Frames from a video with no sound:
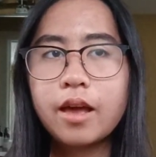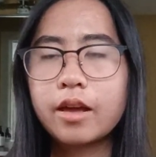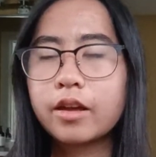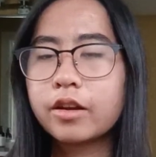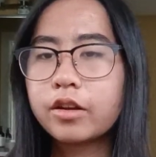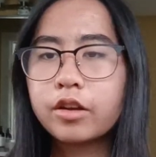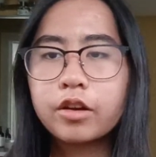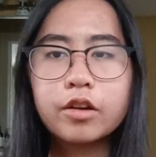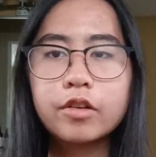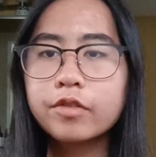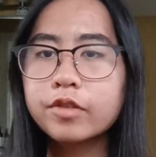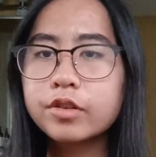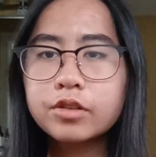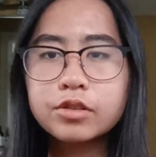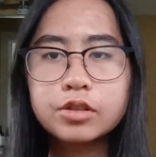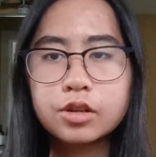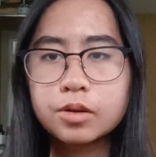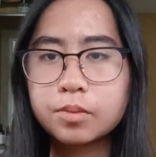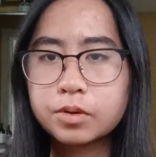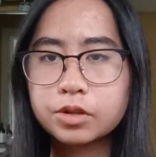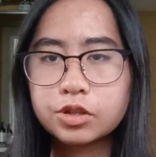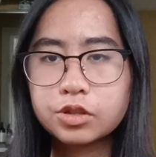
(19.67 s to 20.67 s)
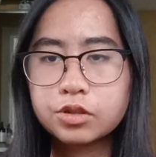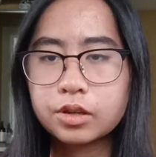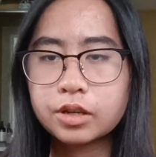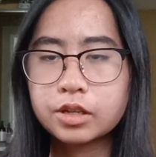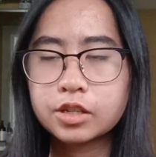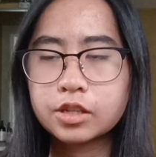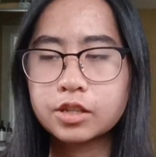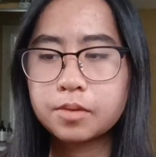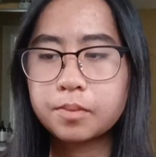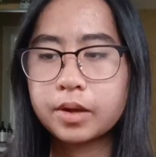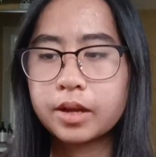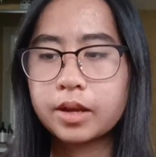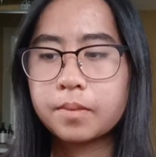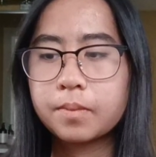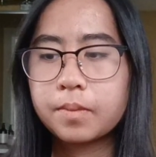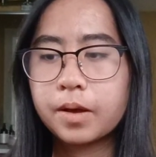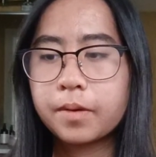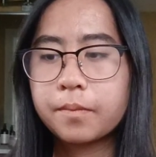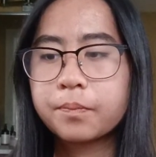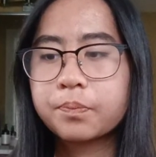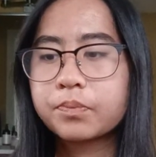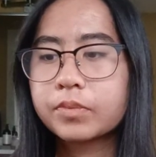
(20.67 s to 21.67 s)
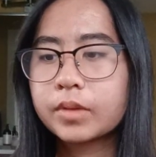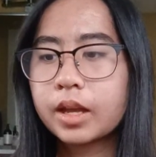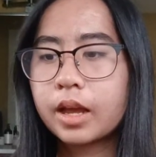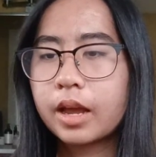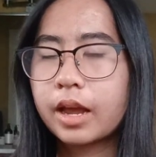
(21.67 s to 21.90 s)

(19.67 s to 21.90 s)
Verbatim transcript: and it all feels super strange to me, but